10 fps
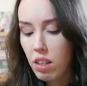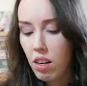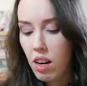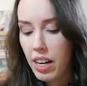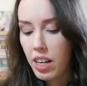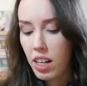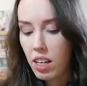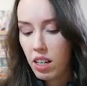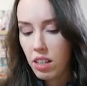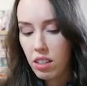
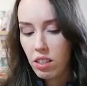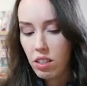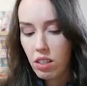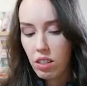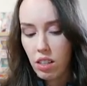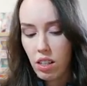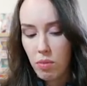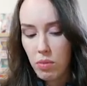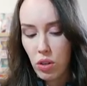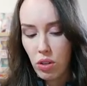I am
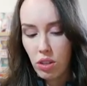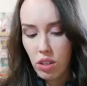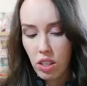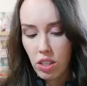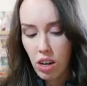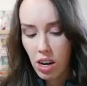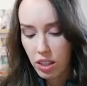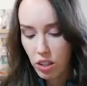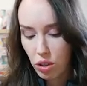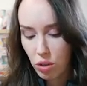not
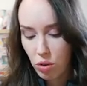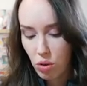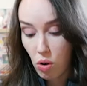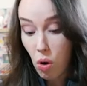entirely sure.